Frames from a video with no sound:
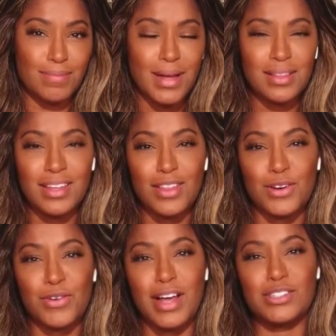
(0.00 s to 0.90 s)
And among the
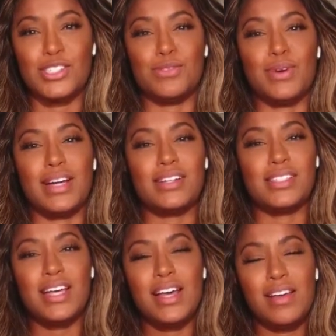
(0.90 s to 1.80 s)
other crowns she
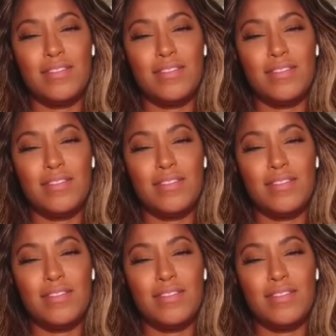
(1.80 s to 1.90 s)
wears,